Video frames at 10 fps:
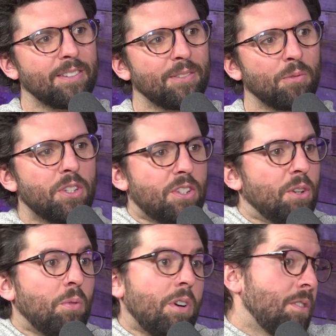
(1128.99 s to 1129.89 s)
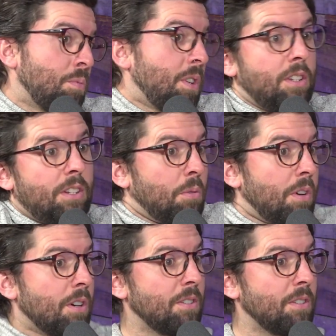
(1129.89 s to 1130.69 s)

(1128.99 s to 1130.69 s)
What's Stillwater's? What is Stillwater's?